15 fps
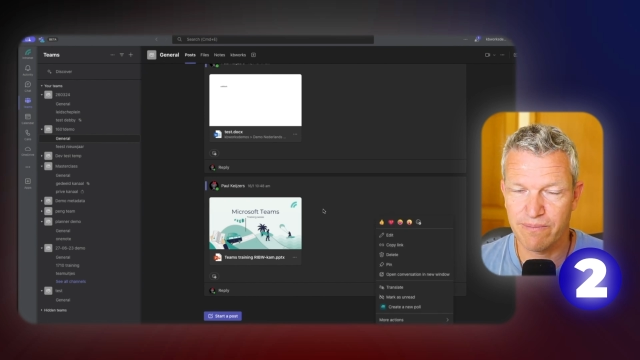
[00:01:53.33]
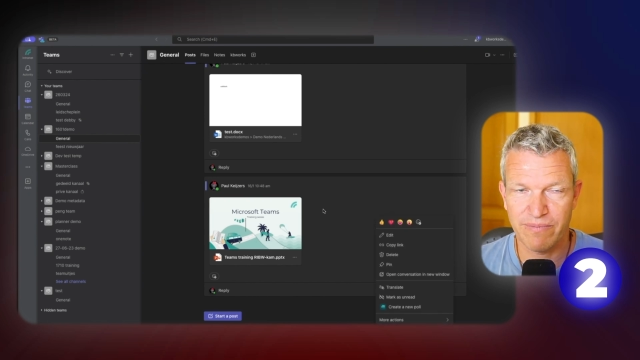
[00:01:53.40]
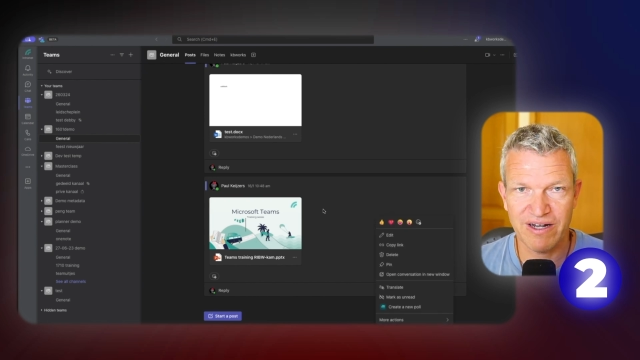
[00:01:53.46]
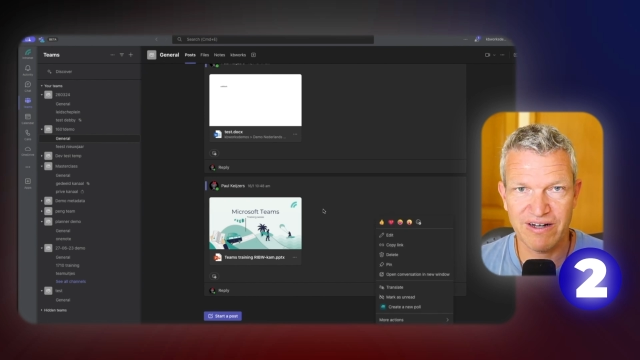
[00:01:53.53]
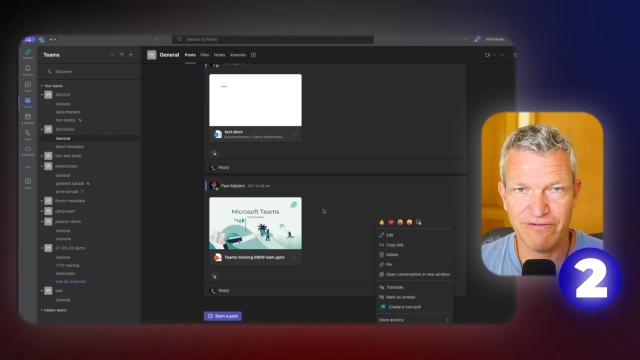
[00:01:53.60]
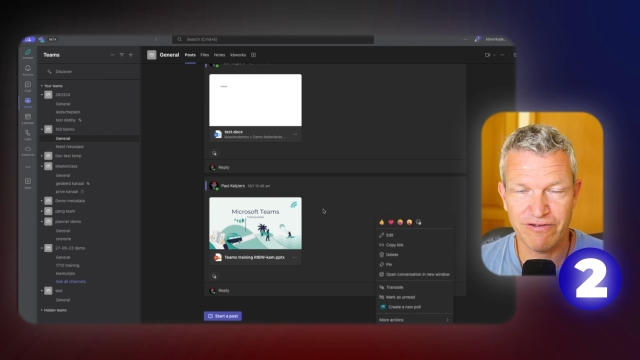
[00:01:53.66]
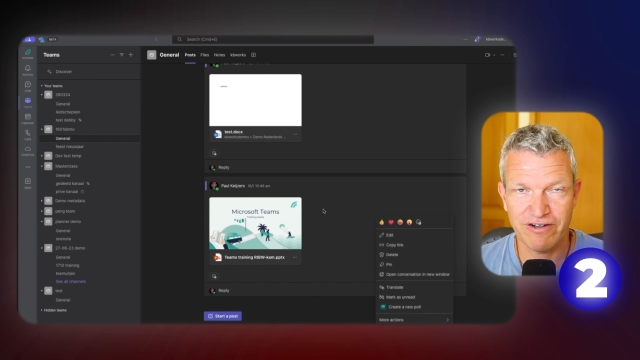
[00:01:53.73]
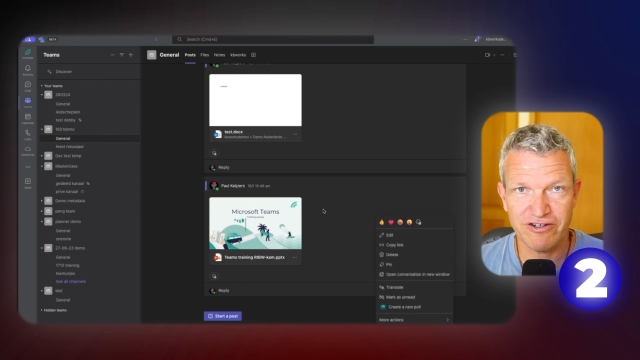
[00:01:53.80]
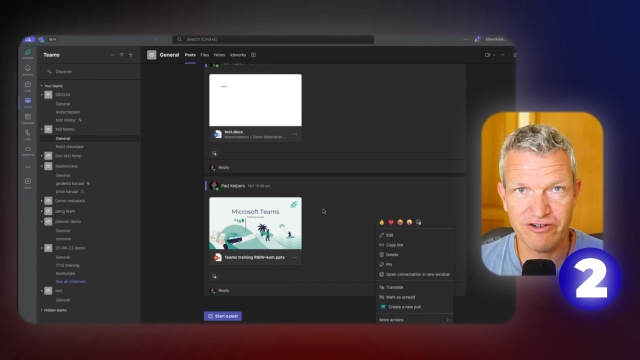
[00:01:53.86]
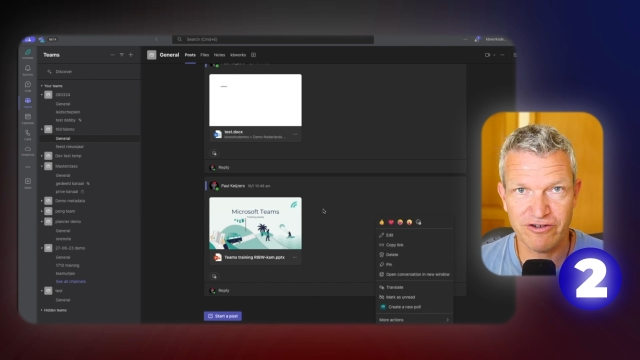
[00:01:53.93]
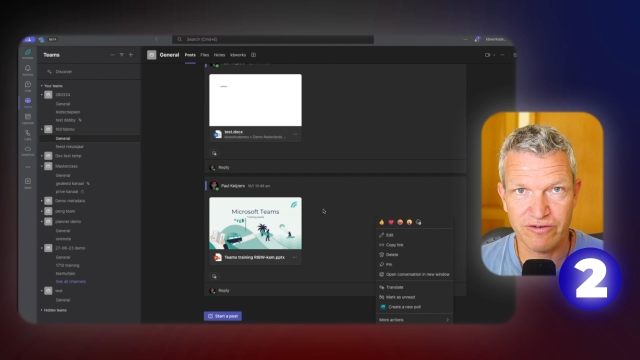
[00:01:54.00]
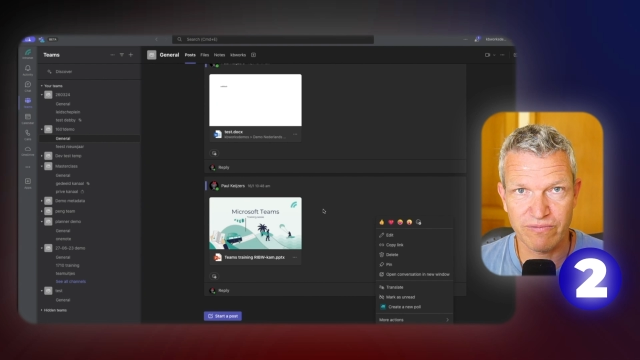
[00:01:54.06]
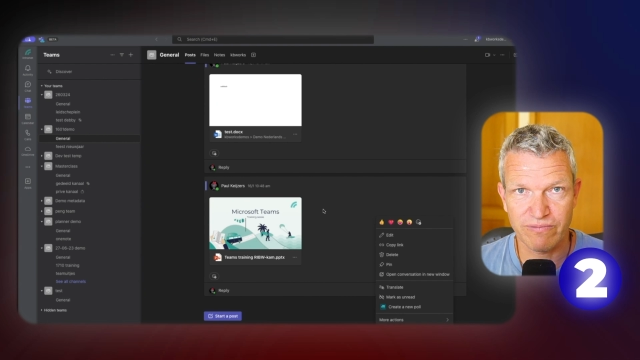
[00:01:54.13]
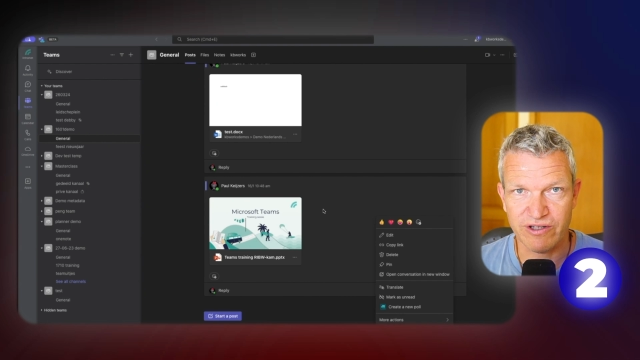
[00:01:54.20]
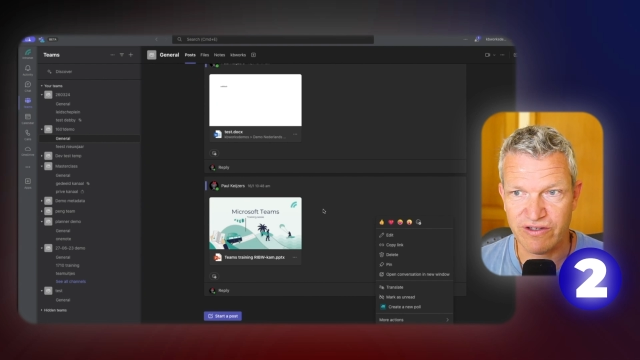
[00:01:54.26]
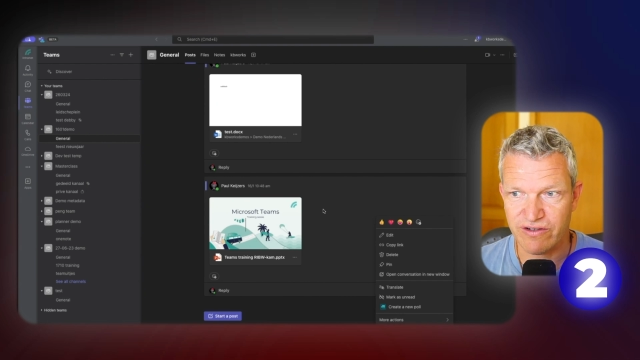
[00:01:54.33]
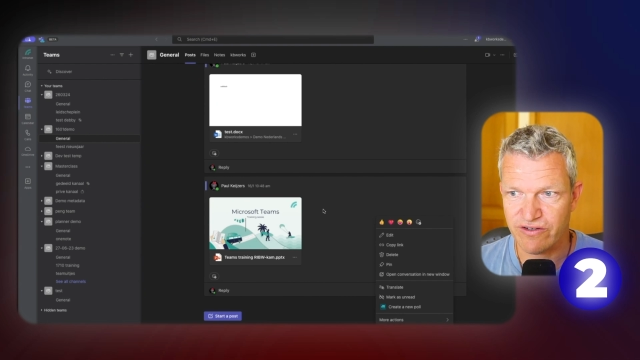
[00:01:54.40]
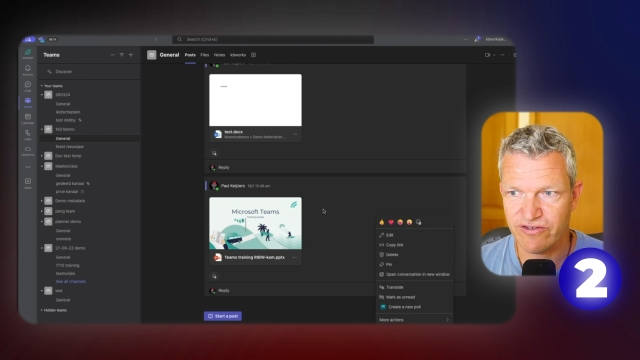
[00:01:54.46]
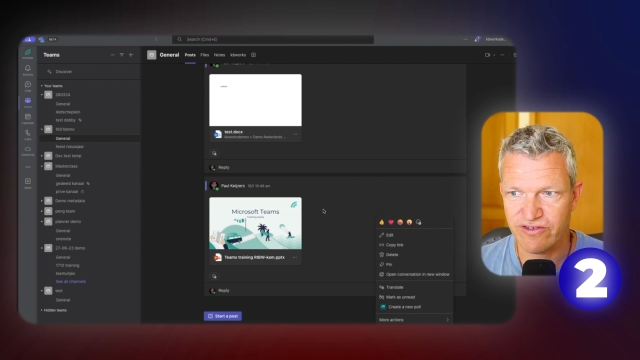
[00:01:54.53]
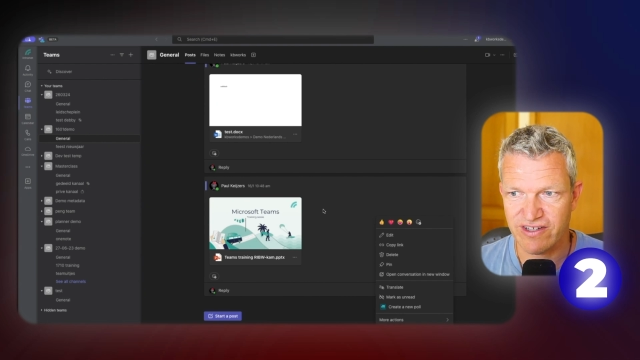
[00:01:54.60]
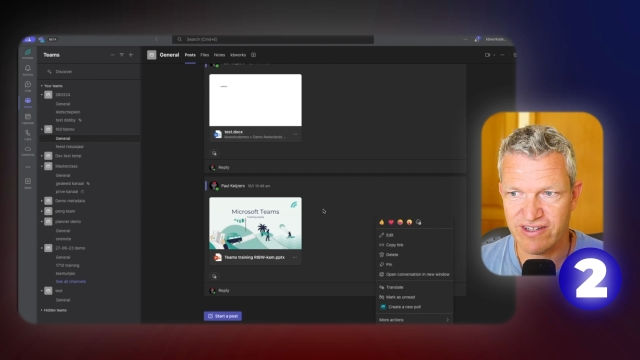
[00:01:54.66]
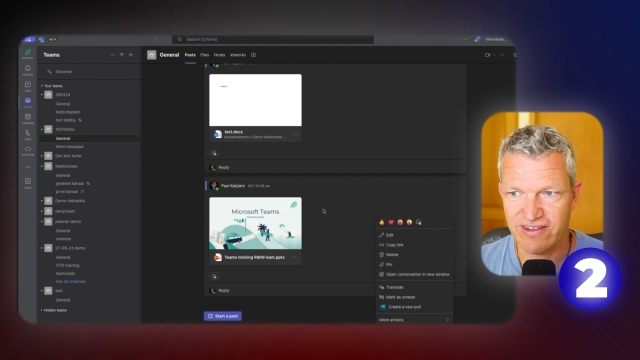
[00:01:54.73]
beneficial
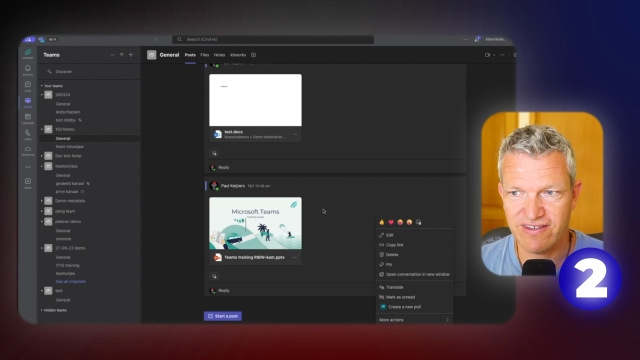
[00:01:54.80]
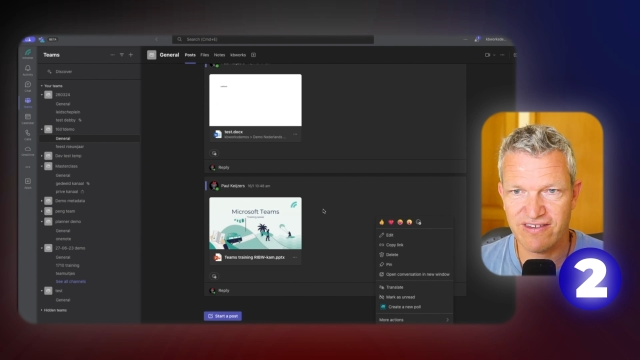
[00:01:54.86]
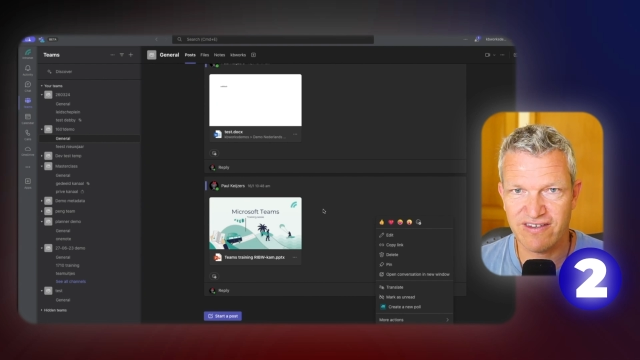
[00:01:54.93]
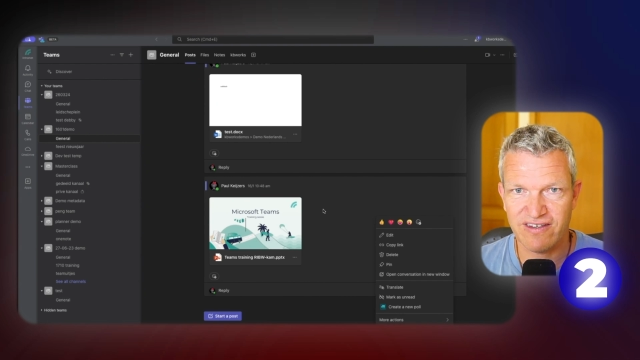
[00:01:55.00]
because it